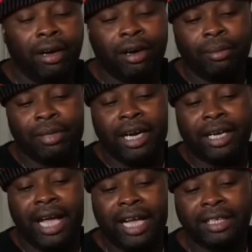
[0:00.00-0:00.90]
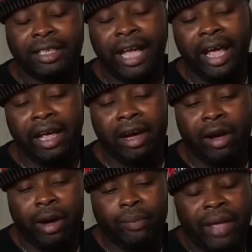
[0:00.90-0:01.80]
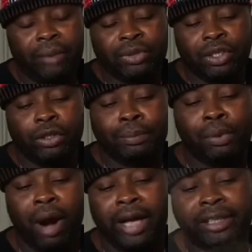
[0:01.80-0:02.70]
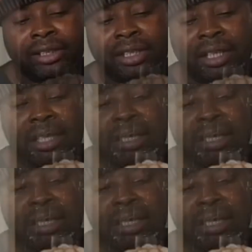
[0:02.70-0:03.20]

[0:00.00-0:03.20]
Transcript: that I got today. That was a little pricey,